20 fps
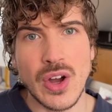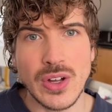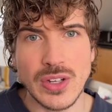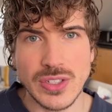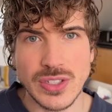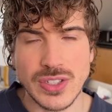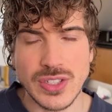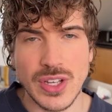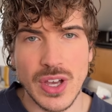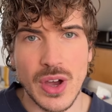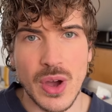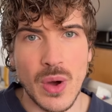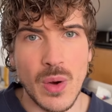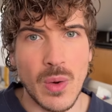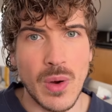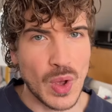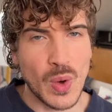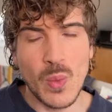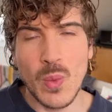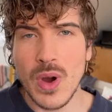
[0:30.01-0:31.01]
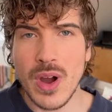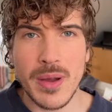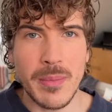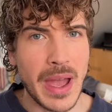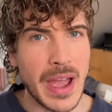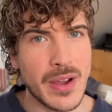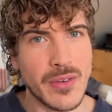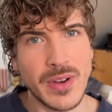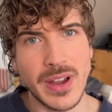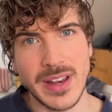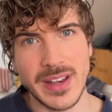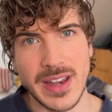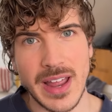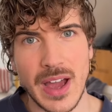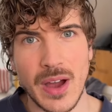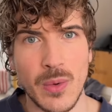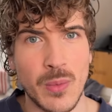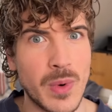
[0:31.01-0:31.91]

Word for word: also where I'm at right now,